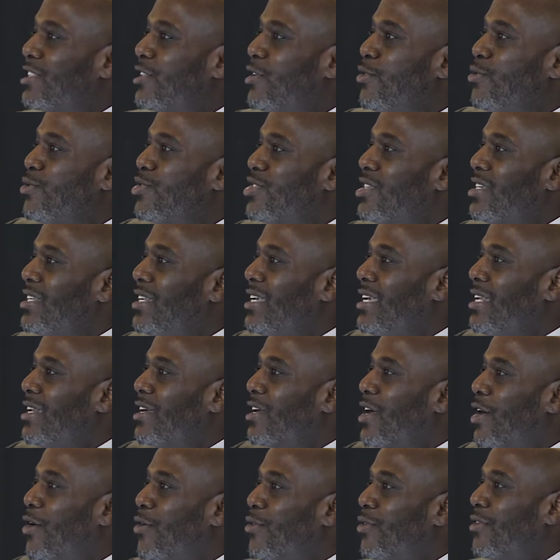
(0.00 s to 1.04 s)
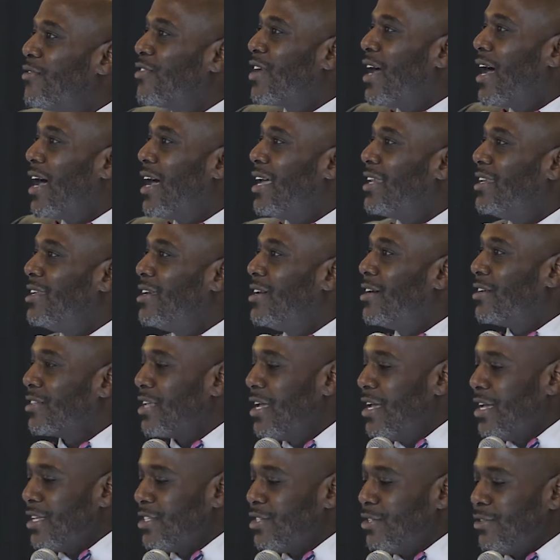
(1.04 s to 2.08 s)
loosening a code of
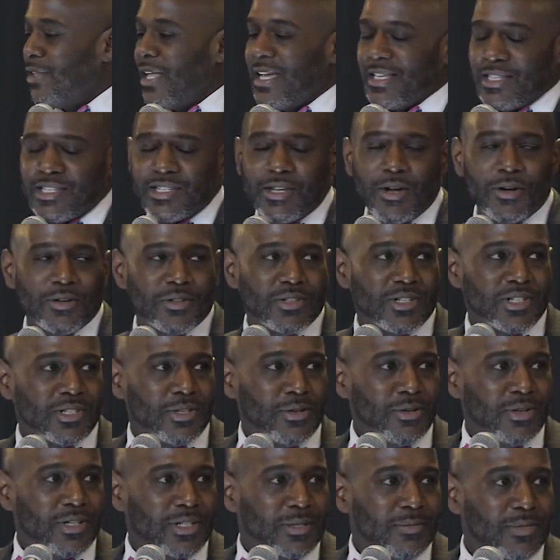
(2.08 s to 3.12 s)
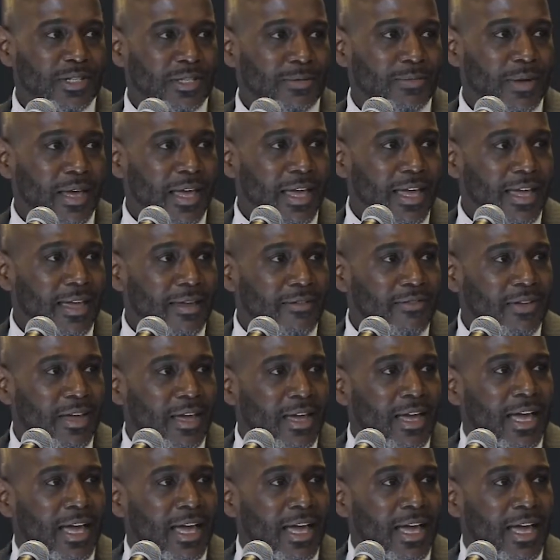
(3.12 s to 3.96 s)
conduct to let certain students misbehave.